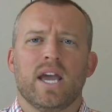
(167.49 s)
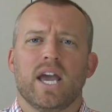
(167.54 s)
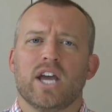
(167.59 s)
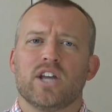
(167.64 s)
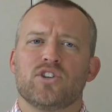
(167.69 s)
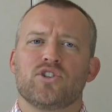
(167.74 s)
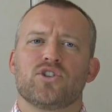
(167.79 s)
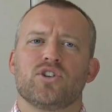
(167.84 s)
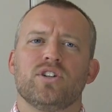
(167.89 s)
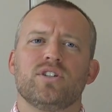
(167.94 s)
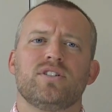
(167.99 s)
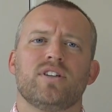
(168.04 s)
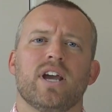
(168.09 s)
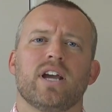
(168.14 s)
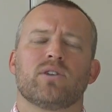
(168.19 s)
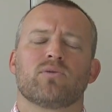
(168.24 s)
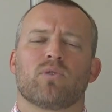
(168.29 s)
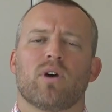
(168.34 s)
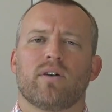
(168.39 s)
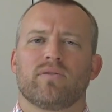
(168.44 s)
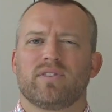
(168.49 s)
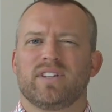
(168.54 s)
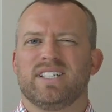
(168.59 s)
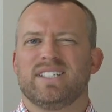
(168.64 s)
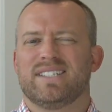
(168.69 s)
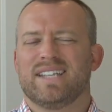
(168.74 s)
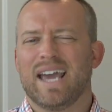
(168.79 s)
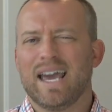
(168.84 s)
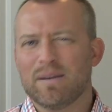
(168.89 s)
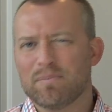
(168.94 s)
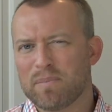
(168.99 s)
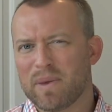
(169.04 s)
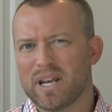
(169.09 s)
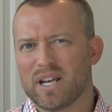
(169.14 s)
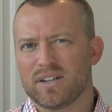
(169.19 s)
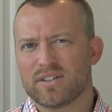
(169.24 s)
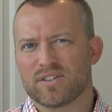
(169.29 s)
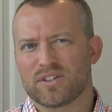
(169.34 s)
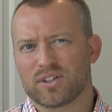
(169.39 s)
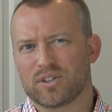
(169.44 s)
it should take roughly 10
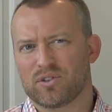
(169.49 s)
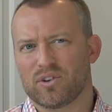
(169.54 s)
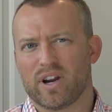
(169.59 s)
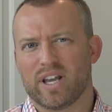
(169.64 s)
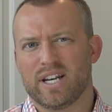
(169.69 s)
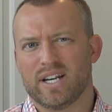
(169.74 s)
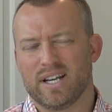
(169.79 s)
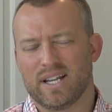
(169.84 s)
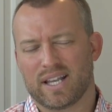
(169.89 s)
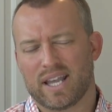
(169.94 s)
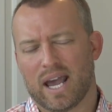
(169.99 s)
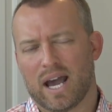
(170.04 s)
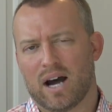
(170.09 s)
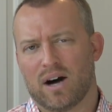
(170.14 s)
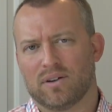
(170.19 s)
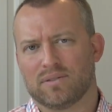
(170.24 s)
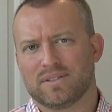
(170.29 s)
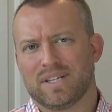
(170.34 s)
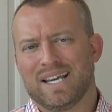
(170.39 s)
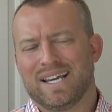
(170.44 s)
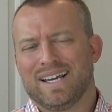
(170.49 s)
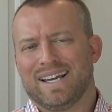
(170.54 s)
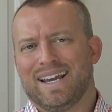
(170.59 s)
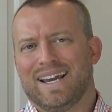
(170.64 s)
minutes to create an account